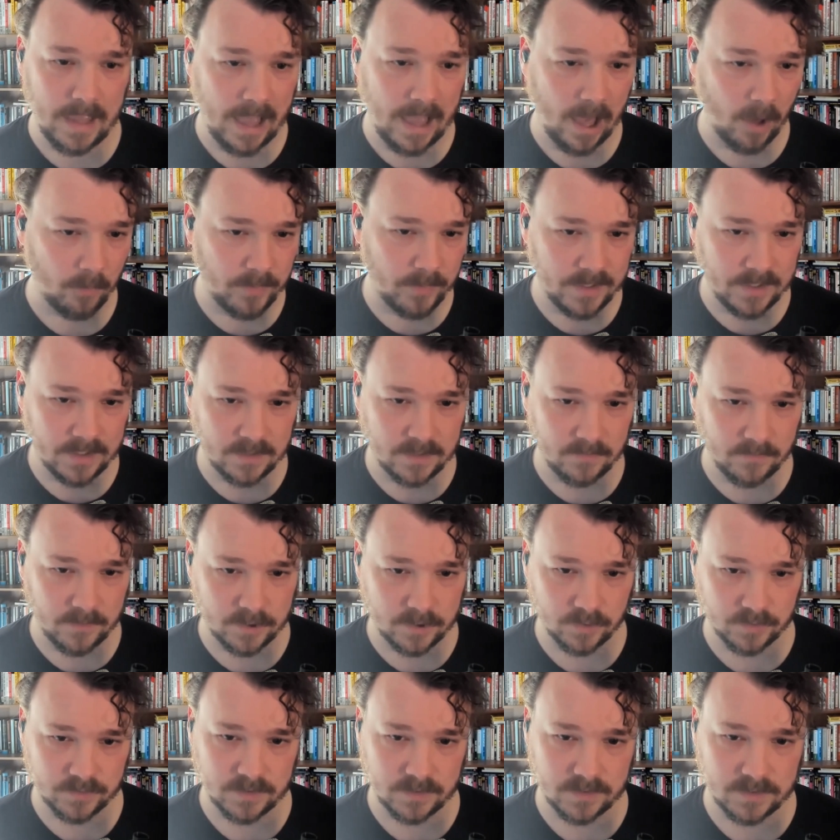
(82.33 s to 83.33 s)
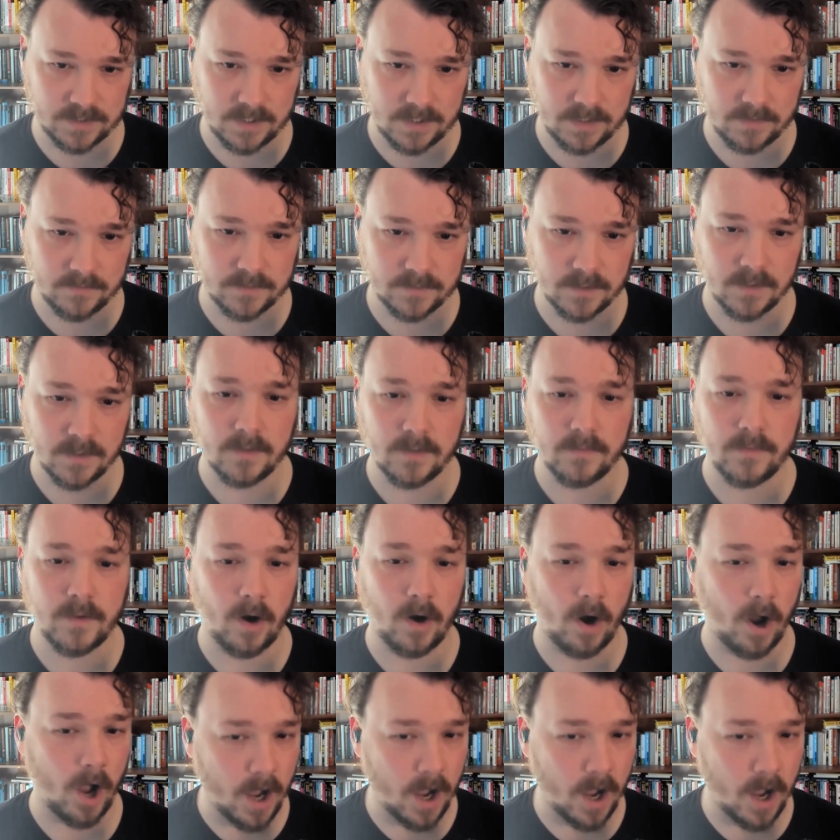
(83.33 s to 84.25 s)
helping individuals achieve their